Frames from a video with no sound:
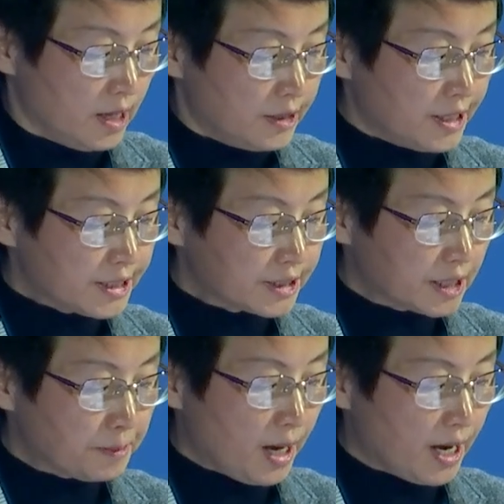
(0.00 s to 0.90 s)
This
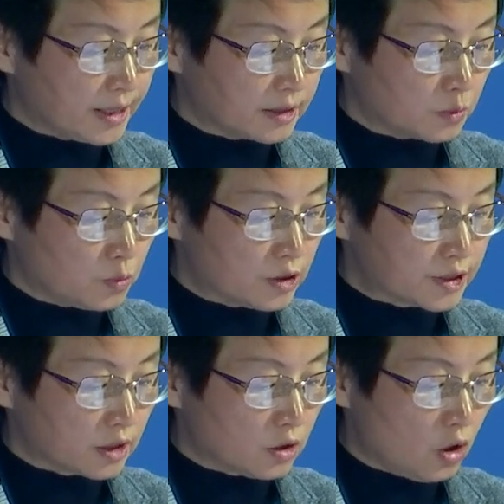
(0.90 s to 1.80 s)
demand was
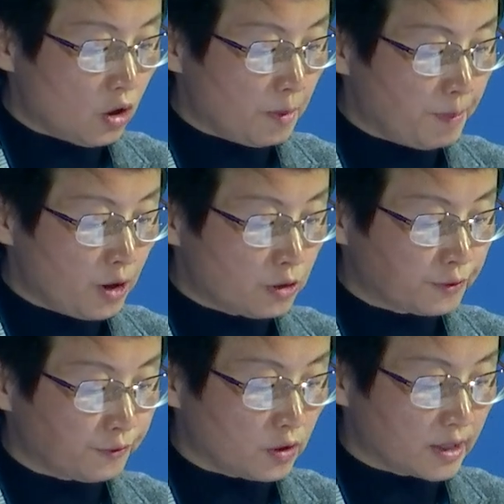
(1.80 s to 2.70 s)
a call both
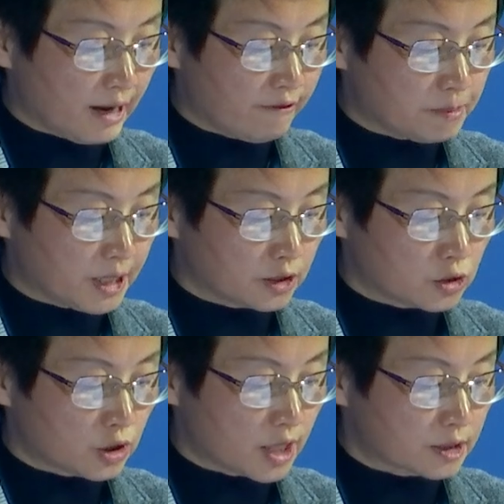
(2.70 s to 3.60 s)
for
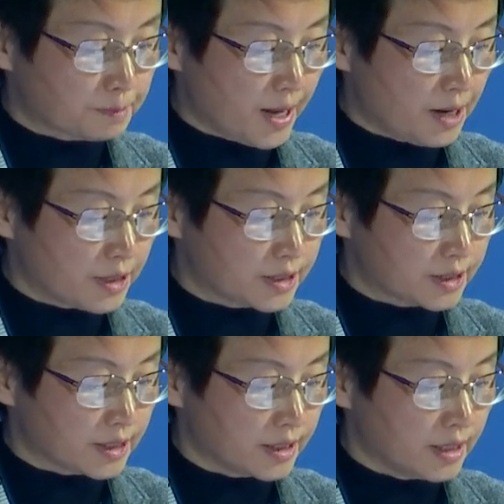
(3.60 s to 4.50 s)
government
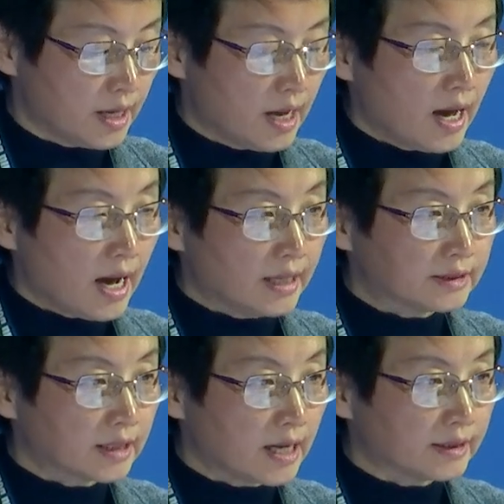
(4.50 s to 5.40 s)
transparency
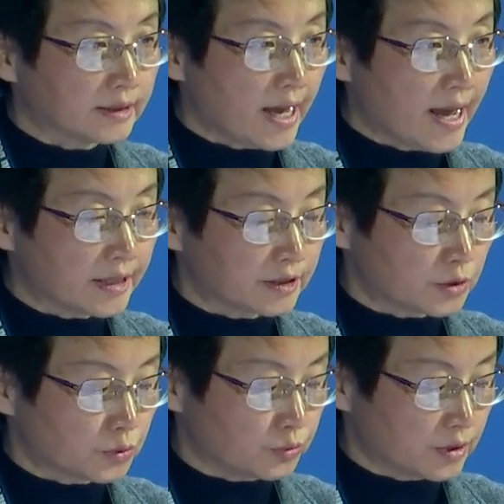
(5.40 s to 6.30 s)
and an
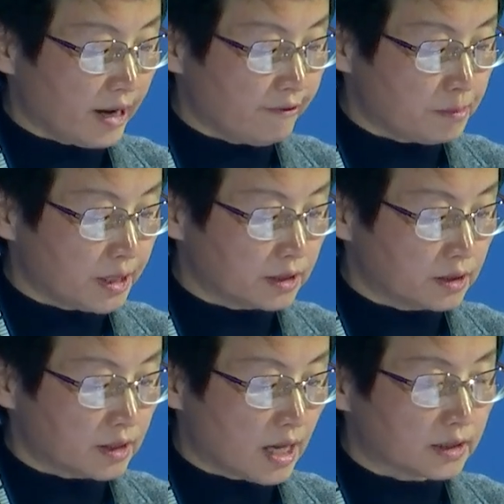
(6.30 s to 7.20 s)
end to
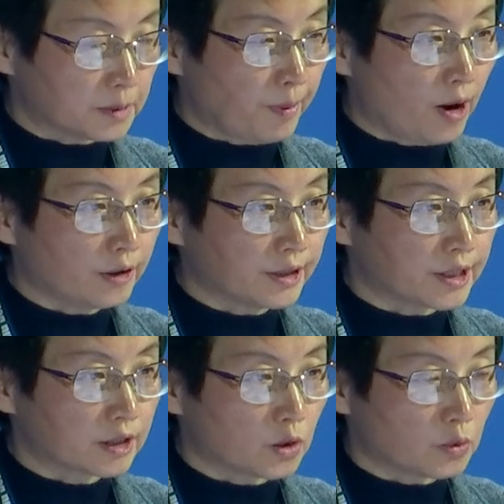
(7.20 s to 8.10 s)
government and
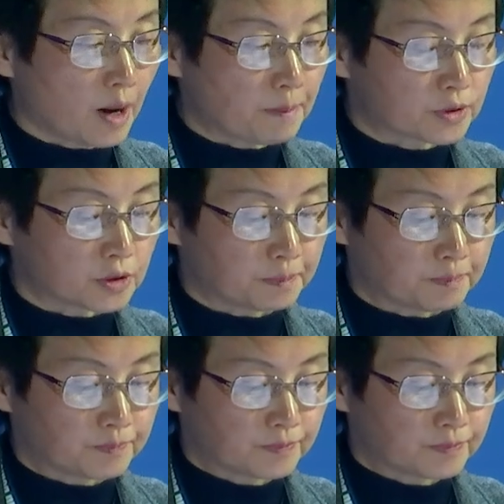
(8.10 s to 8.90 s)
party corruption.